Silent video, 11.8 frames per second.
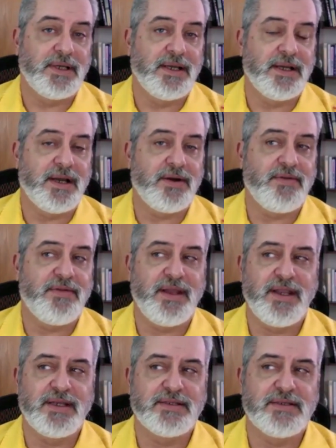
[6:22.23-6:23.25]
I don't
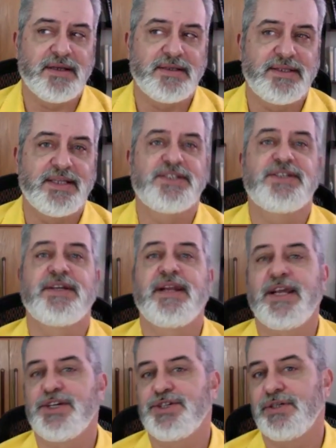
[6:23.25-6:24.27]
think it's a
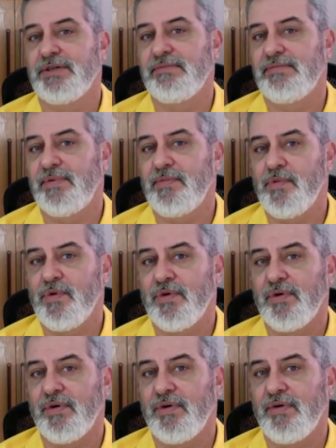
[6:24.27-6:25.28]
destination, but
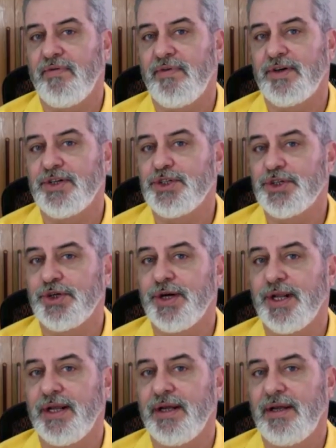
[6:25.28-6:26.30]
more of a journey.